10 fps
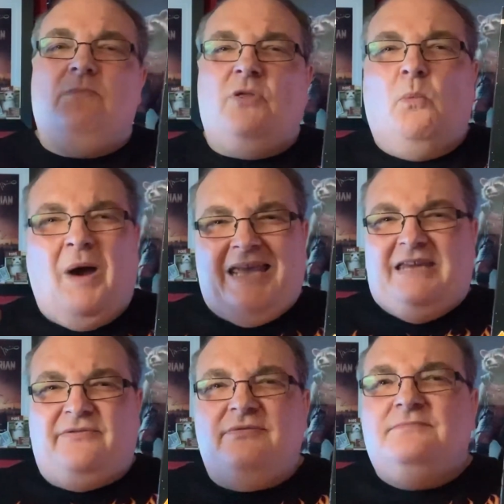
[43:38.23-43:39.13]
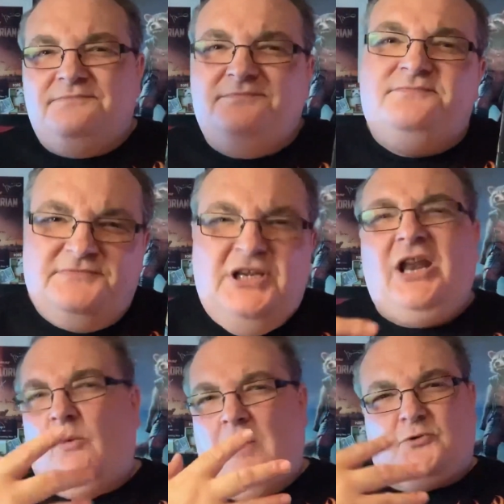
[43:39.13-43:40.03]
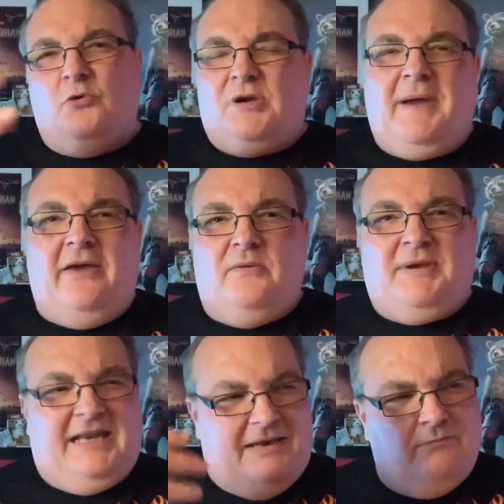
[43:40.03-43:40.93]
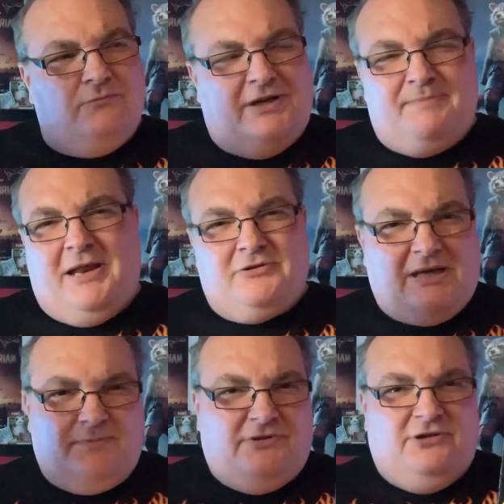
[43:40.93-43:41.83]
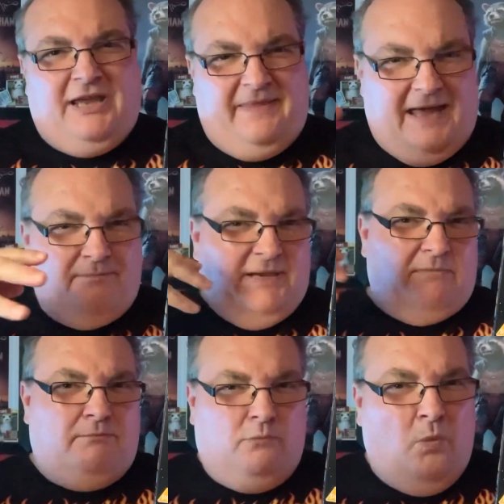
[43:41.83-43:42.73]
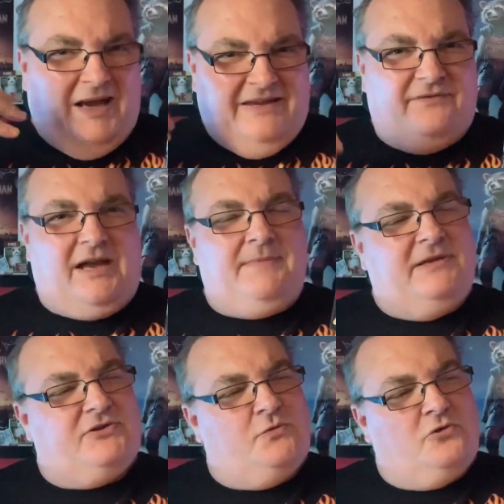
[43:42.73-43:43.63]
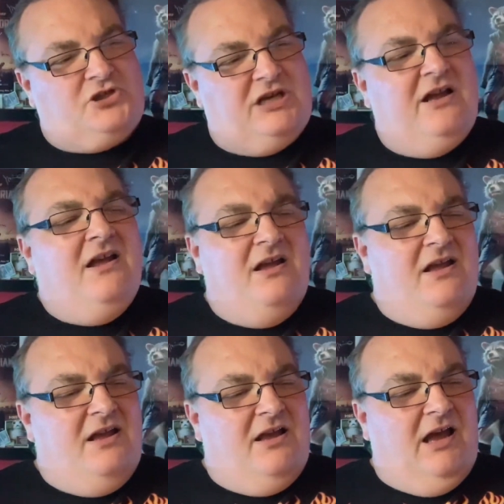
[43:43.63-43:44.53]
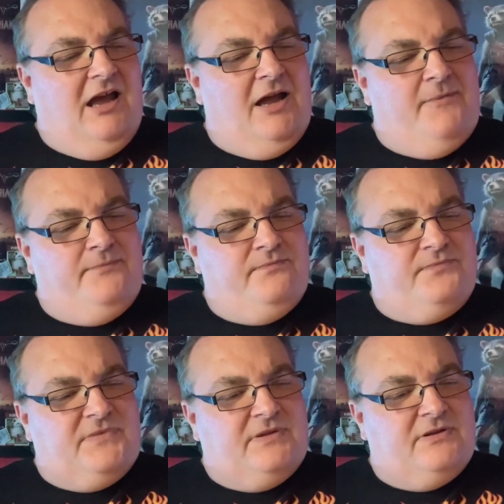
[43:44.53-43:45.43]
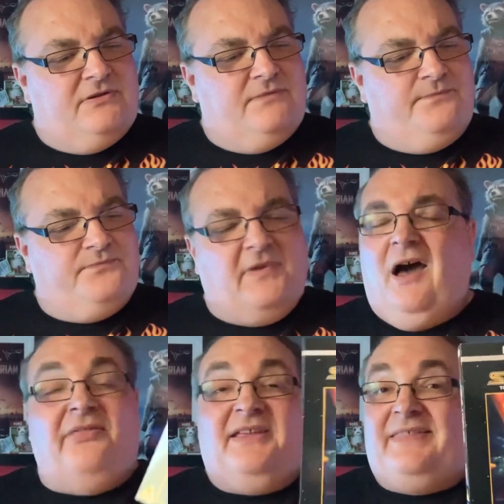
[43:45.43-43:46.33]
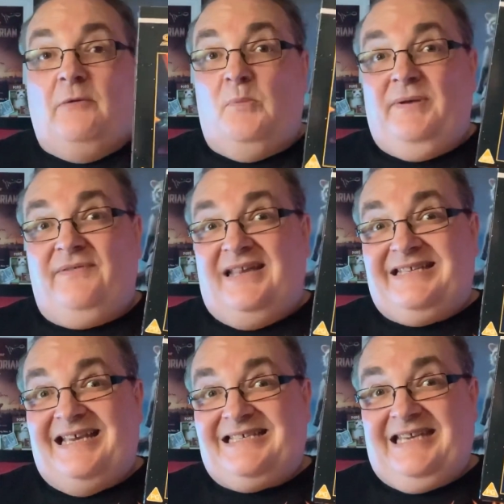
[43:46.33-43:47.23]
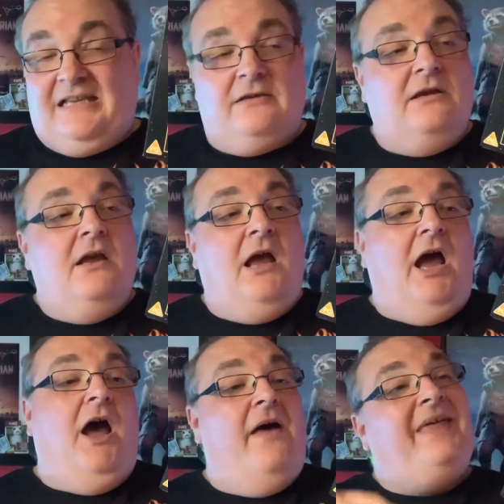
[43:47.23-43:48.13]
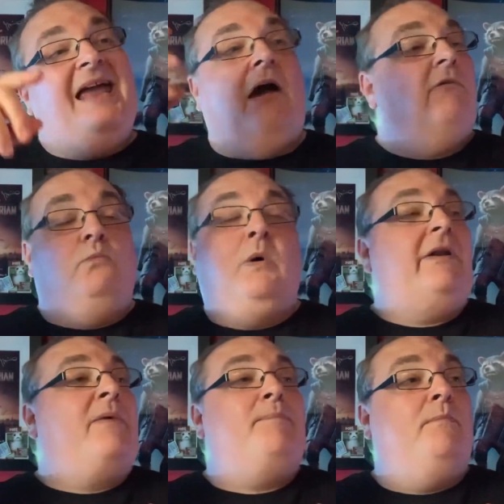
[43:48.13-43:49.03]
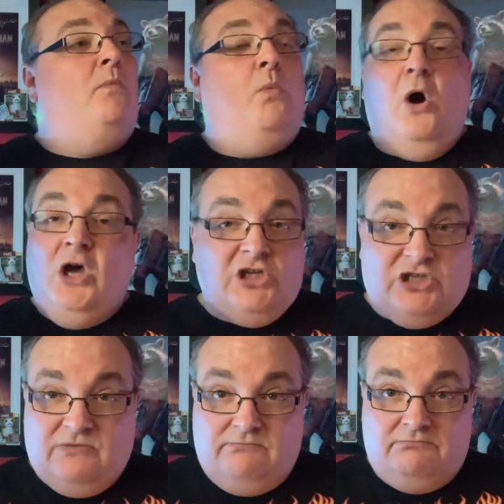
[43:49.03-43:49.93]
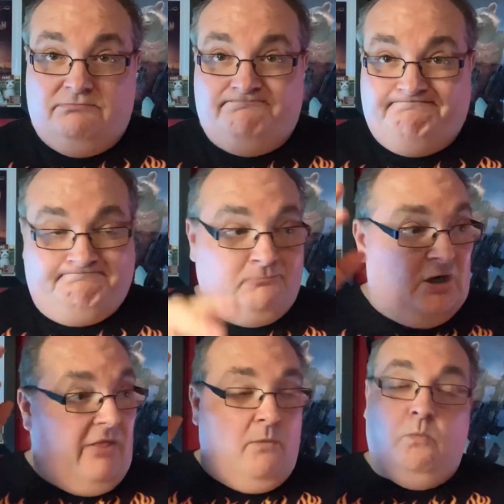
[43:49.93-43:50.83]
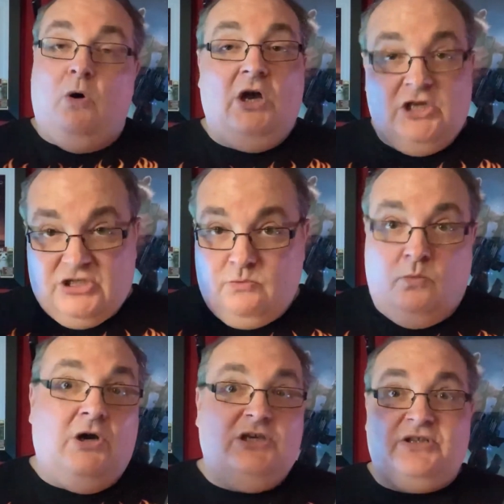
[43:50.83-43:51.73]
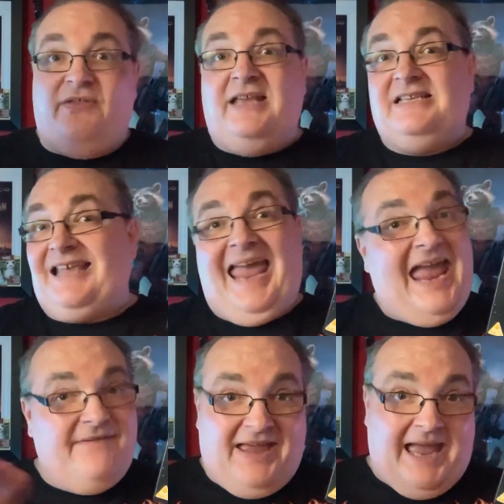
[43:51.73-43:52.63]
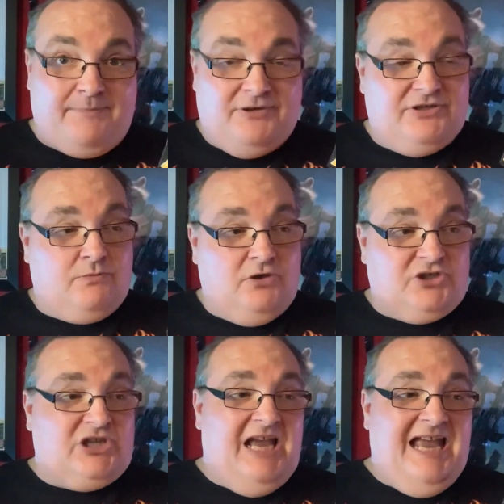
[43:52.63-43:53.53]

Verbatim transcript: The wave. You know what I'm talking about at the beginning when it blows up and you get that big wave coming towards you. Um, I think that would be fantastic. Uh, and they are uh, one of the worst, one of the worst, worst things that ever happened was